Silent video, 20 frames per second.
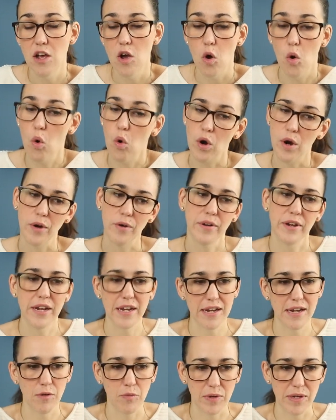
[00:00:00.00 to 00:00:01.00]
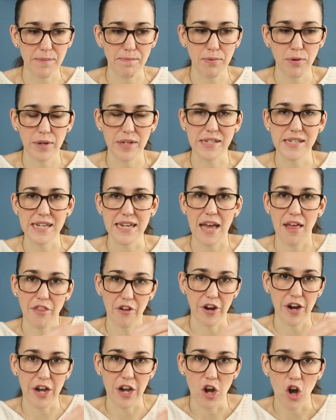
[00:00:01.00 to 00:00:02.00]
or we put
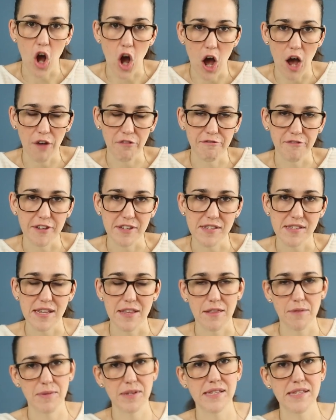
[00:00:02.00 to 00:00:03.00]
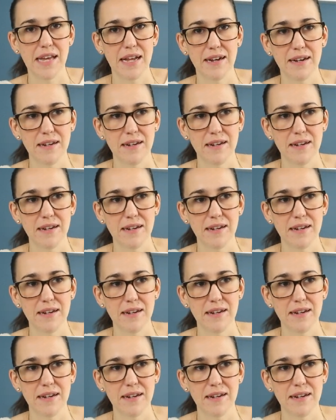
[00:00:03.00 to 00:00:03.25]
together in an office and then we set